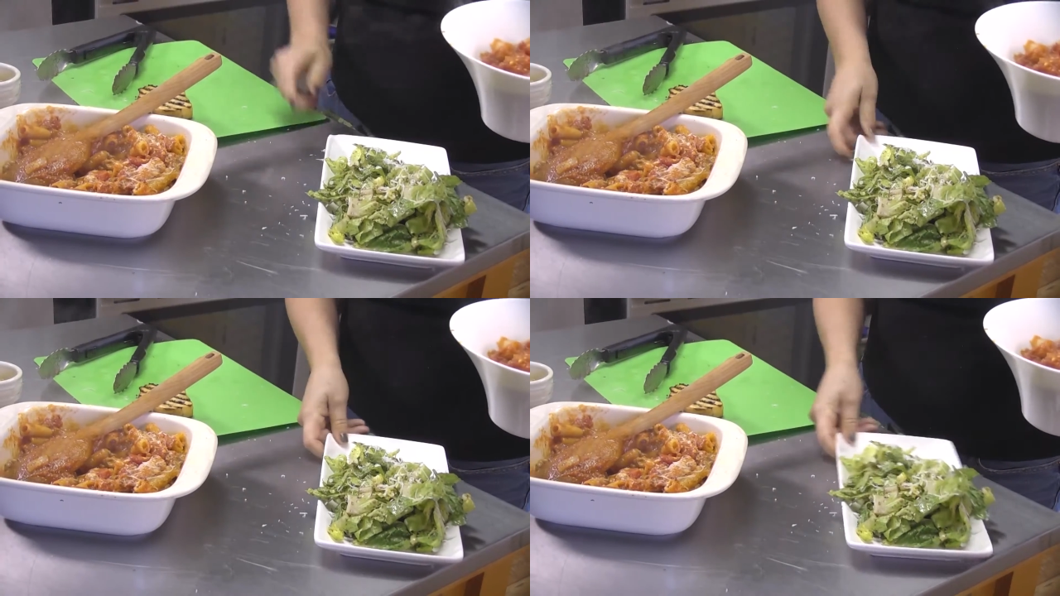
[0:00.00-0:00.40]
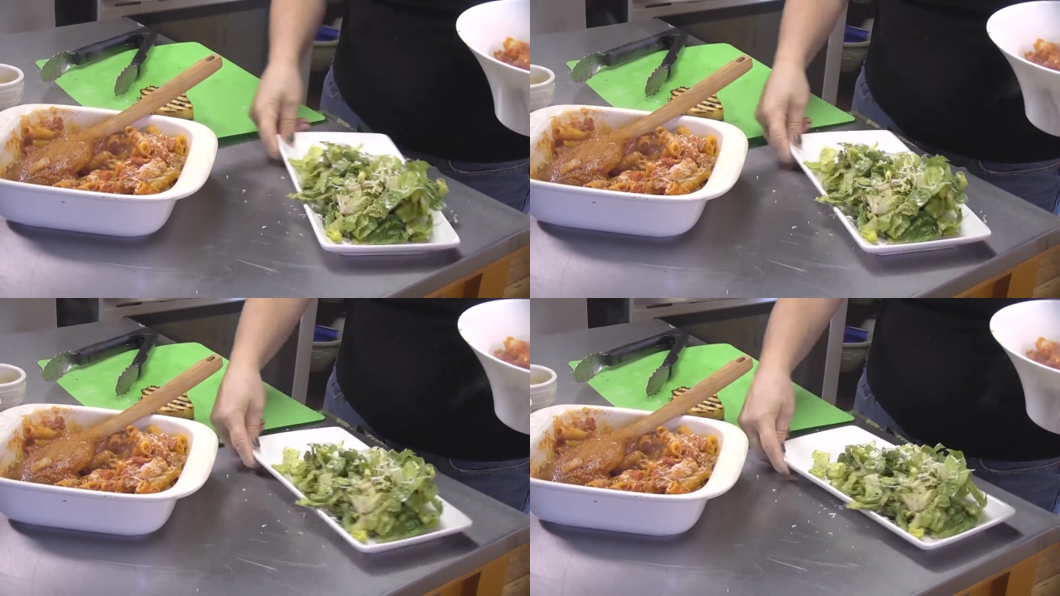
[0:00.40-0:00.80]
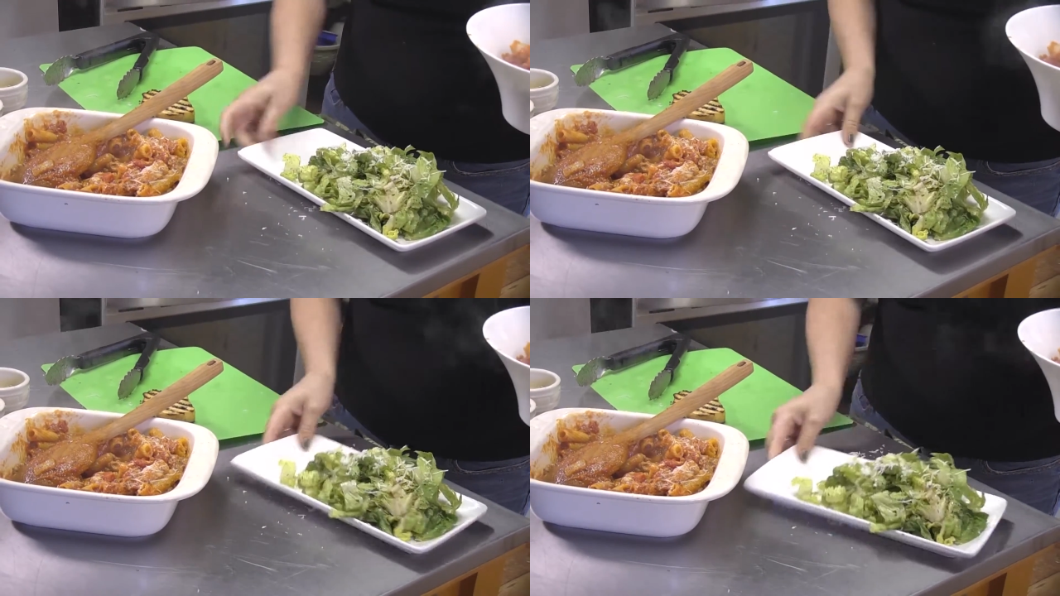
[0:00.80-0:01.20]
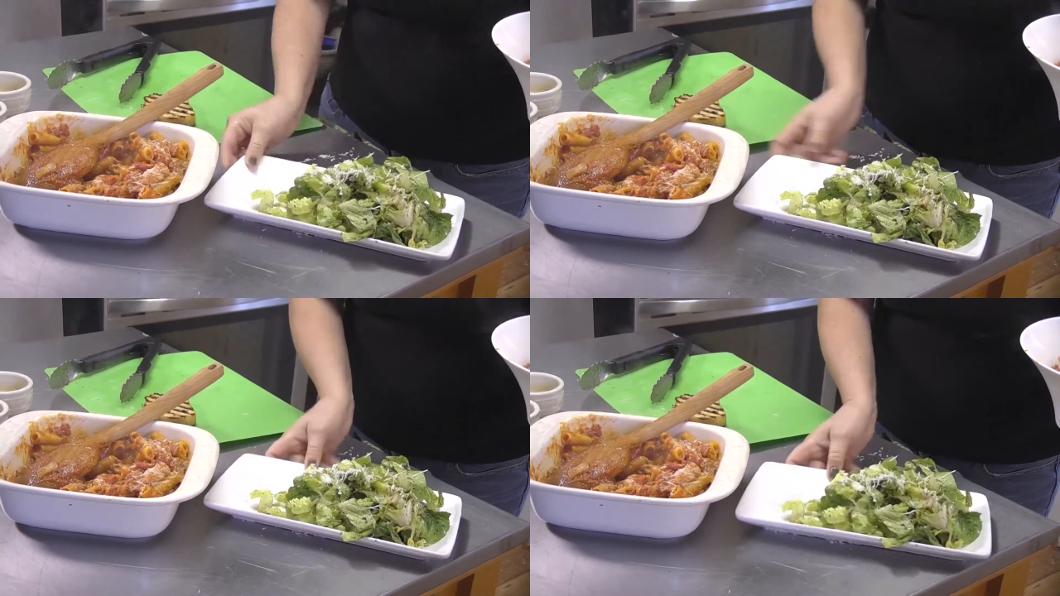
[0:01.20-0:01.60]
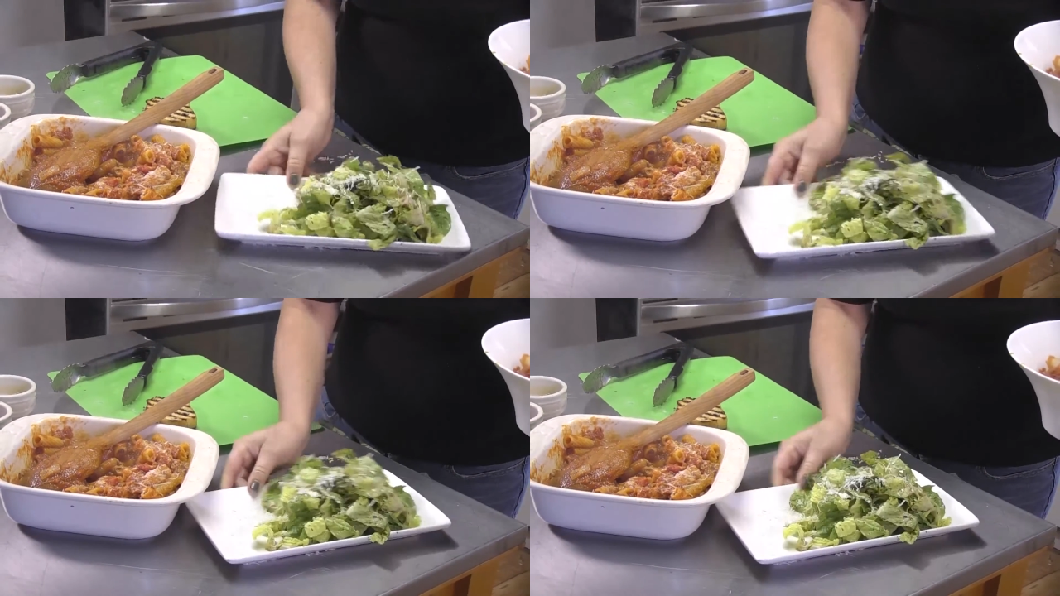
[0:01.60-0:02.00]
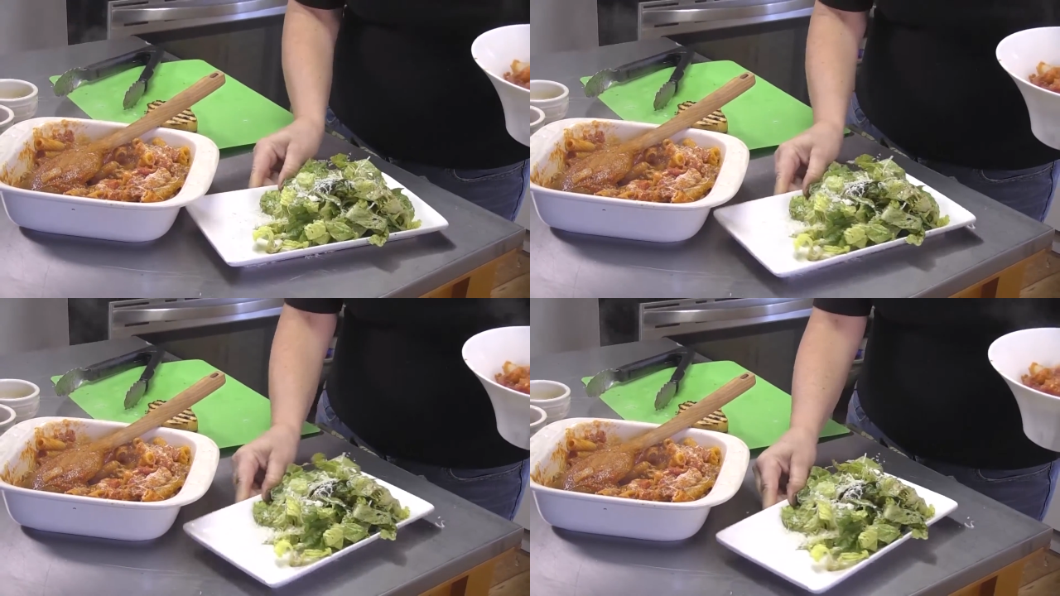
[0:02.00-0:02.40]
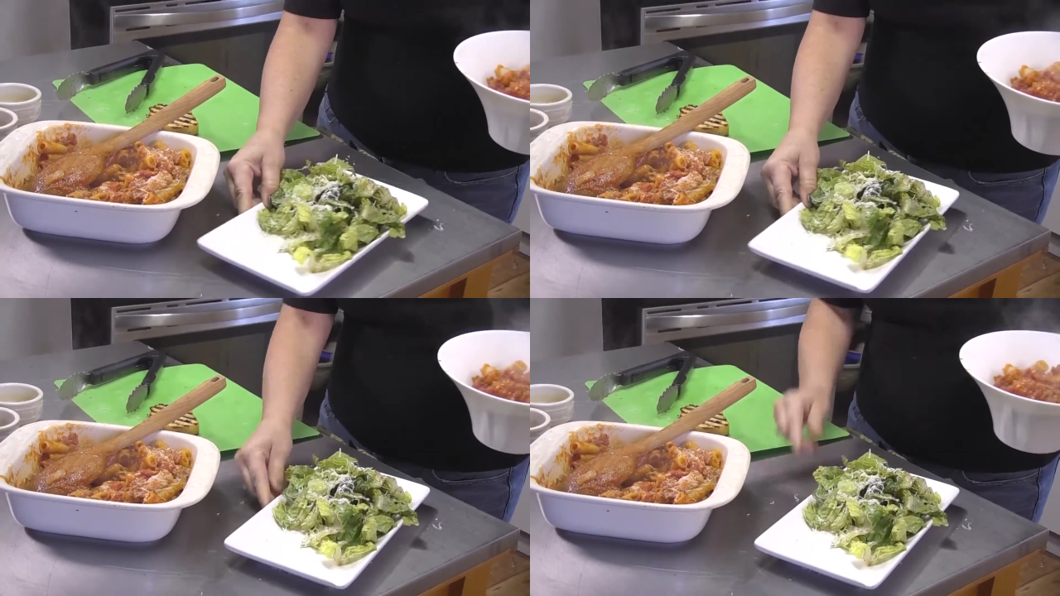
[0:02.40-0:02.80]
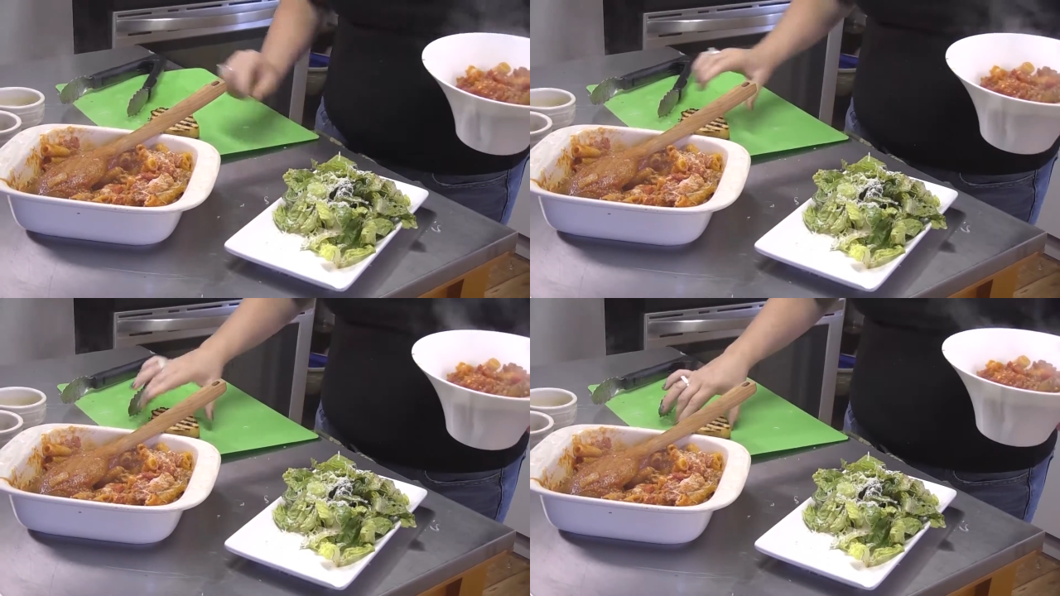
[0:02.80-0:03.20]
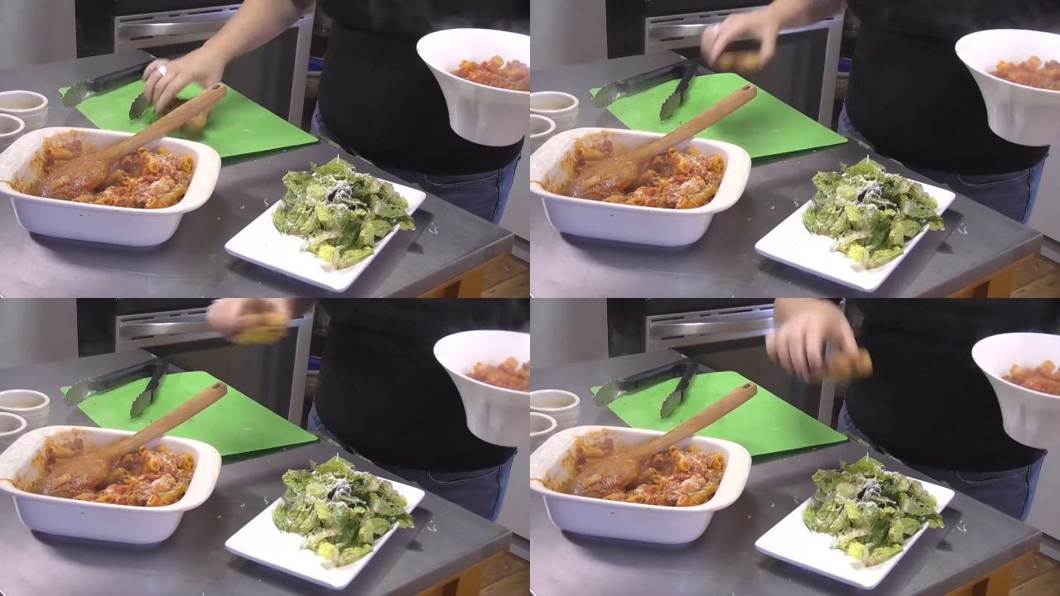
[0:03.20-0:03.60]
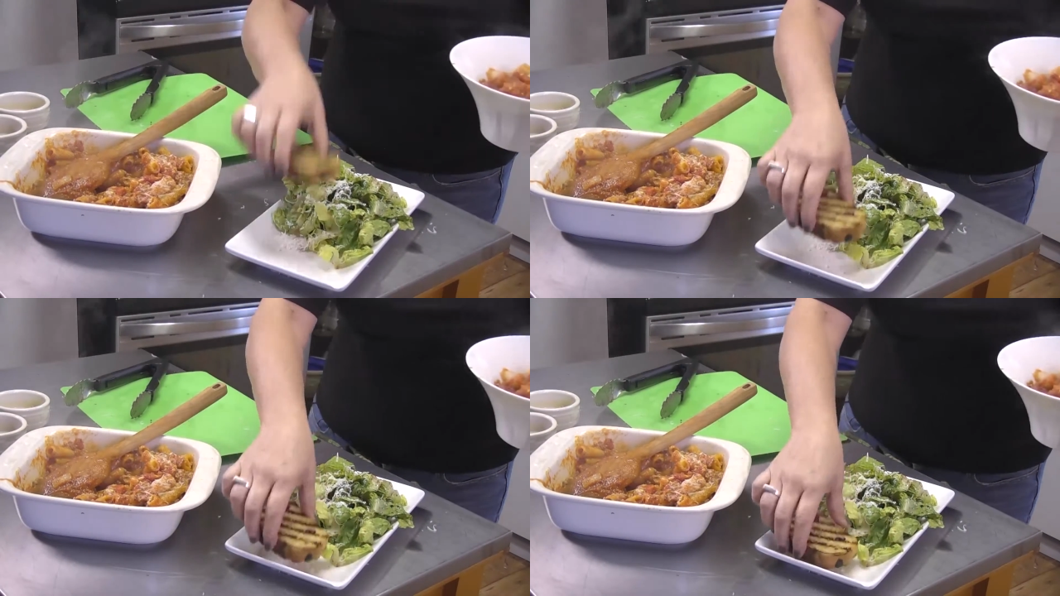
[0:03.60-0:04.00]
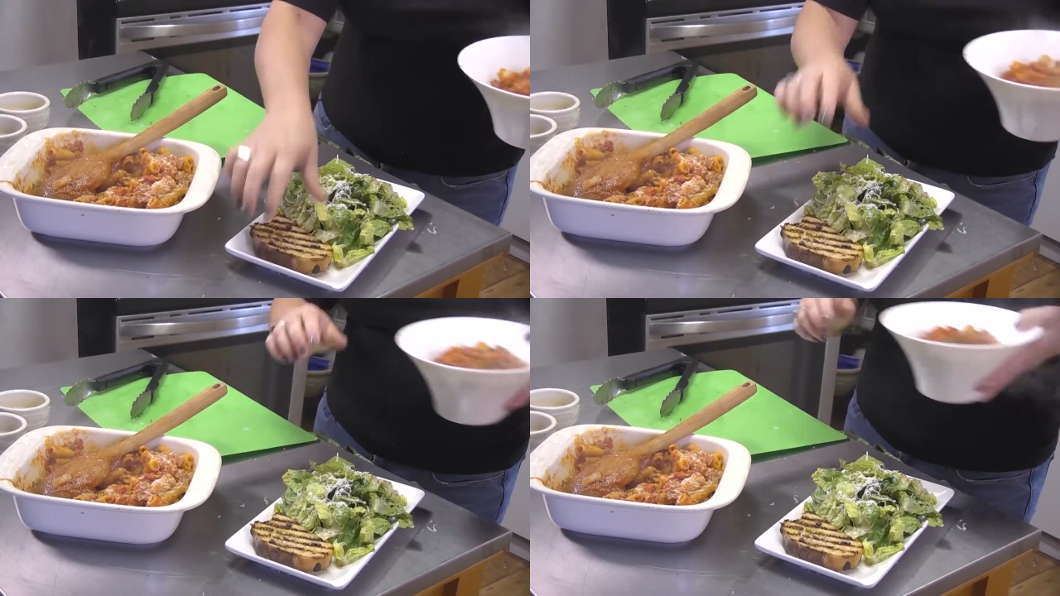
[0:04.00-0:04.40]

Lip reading: [unreadable: no face in view]